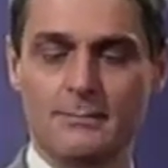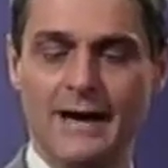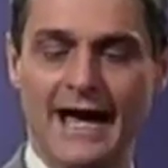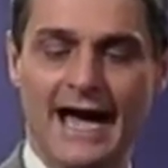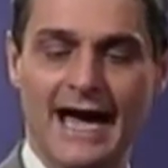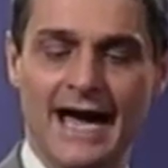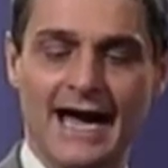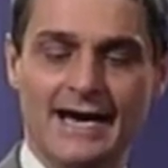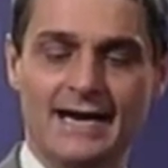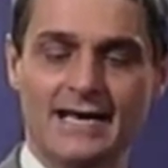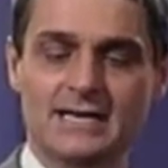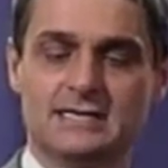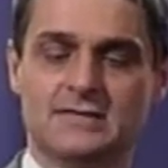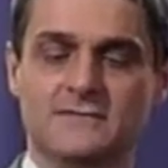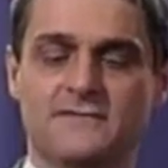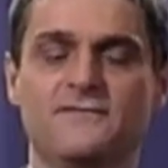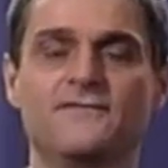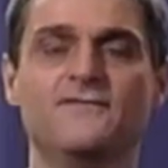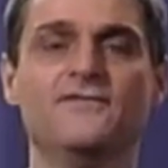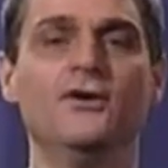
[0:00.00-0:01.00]
man
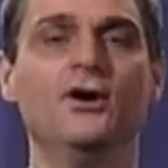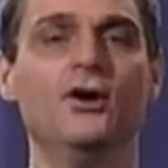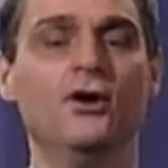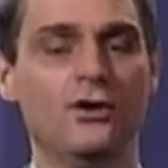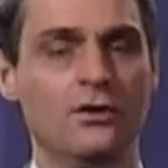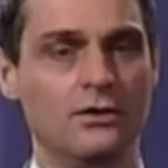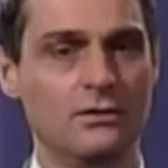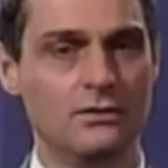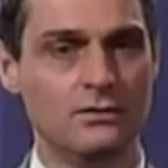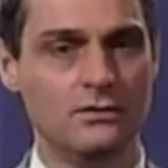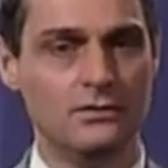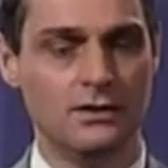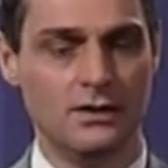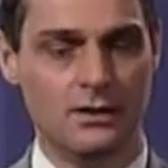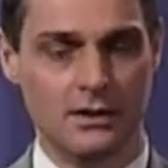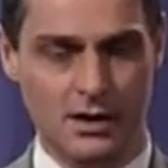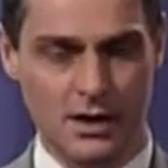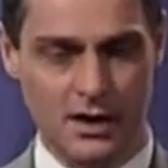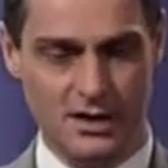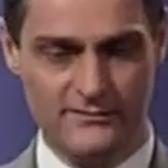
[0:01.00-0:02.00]
is full
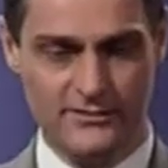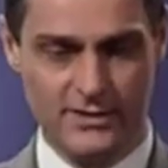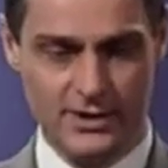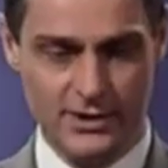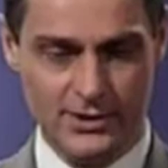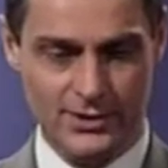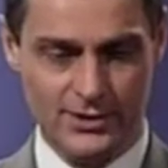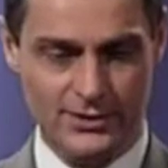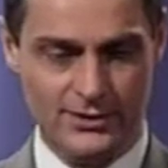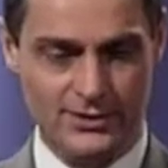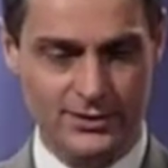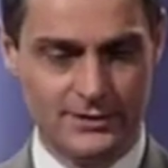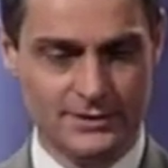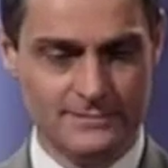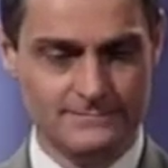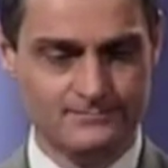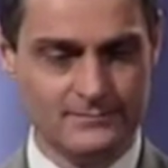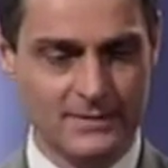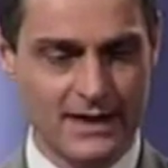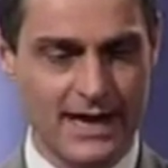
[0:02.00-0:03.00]
of the Lord